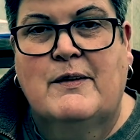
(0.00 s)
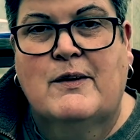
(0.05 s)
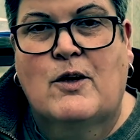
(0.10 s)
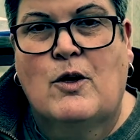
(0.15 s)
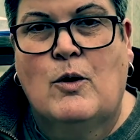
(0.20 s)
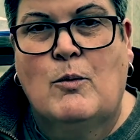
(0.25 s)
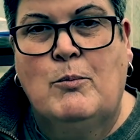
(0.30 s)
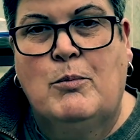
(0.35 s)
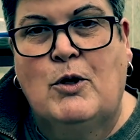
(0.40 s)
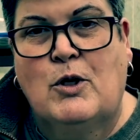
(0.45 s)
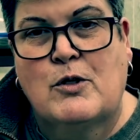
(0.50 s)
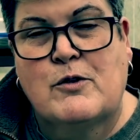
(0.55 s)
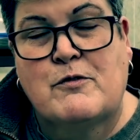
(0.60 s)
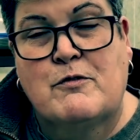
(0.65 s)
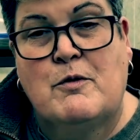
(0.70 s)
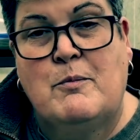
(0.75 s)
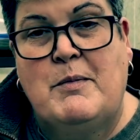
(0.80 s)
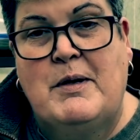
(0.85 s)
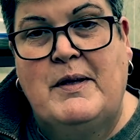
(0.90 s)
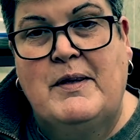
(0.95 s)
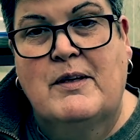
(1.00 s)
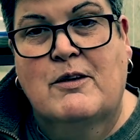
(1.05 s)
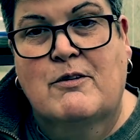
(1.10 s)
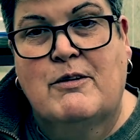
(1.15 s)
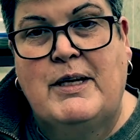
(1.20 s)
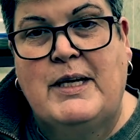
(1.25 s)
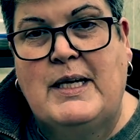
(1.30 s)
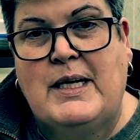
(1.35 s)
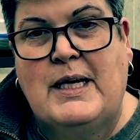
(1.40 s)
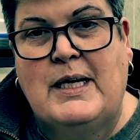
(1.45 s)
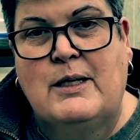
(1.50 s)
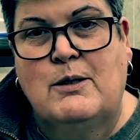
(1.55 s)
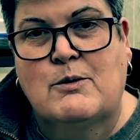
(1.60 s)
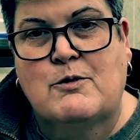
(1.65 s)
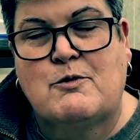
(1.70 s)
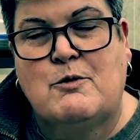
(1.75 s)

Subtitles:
the compost from in the greenhouse,